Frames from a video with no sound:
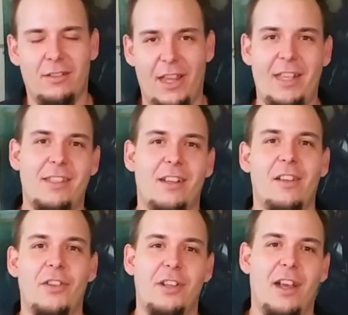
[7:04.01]
Last thing
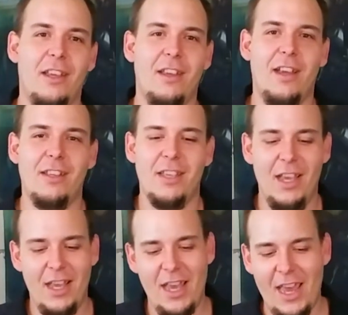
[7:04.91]
on the docket, guys.
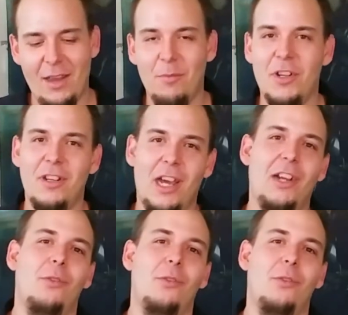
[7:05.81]
AMD not